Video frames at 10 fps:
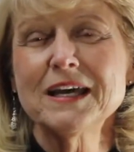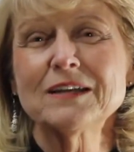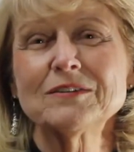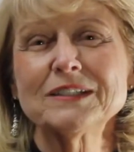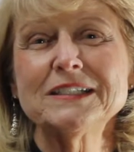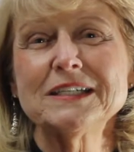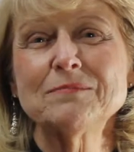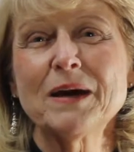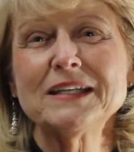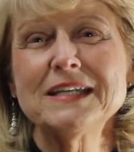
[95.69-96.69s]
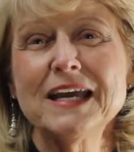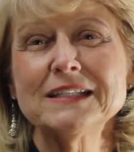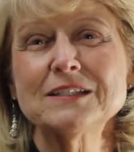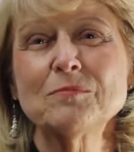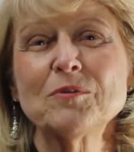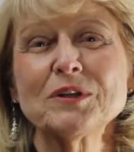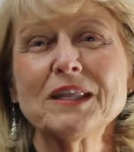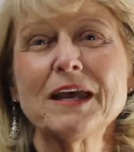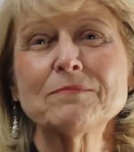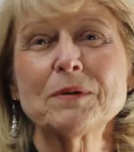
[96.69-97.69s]
Not only did my dad support
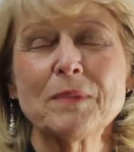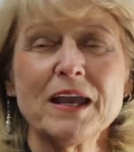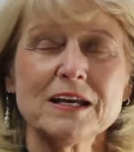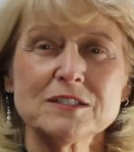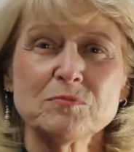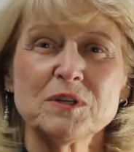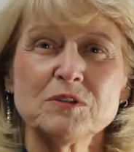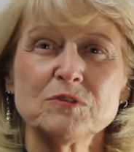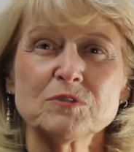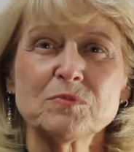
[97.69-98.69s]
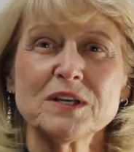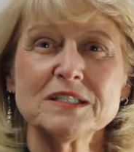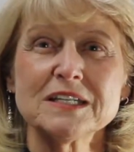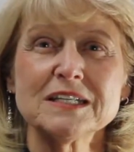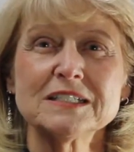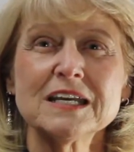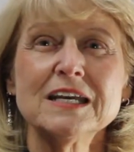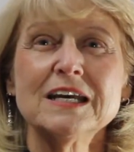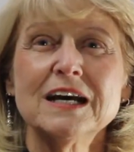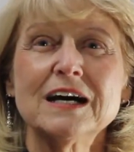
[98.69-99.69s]
that, but my husband, who was president
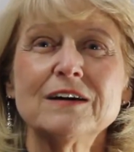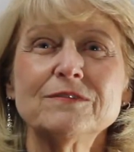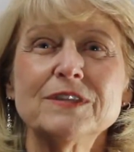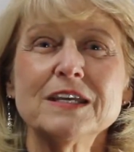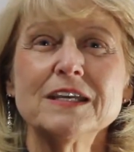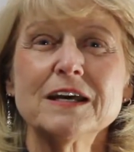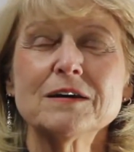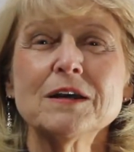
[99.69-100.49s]
of the